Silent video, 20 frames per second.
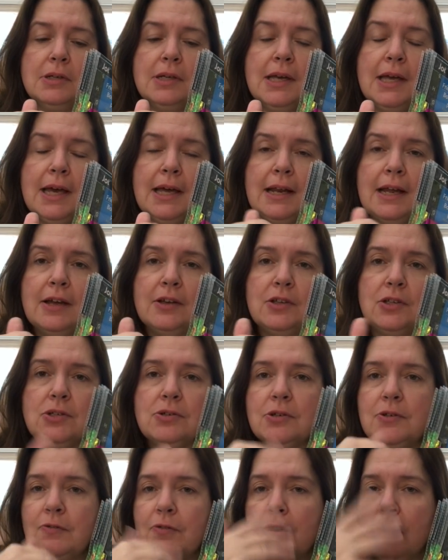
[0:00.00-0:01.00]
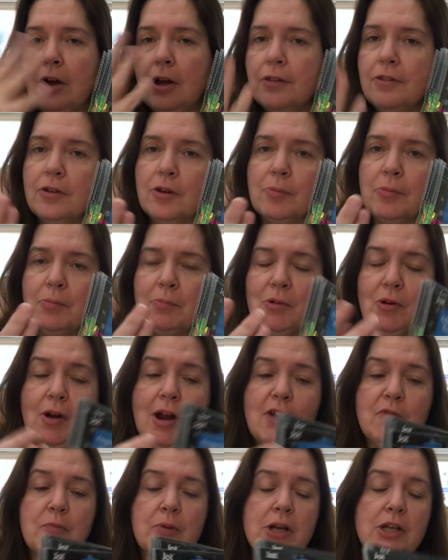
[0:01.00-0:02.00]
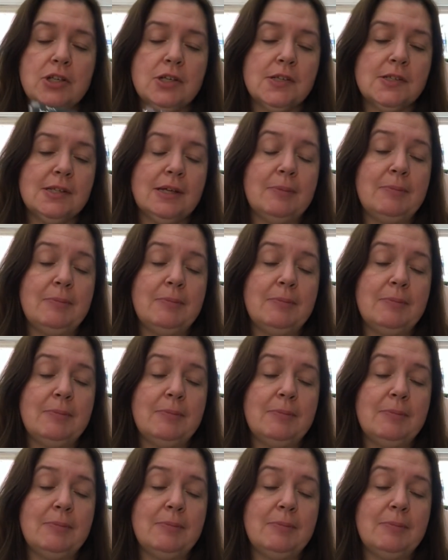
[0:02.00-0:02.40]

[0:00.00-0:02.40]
get extra for other craft projects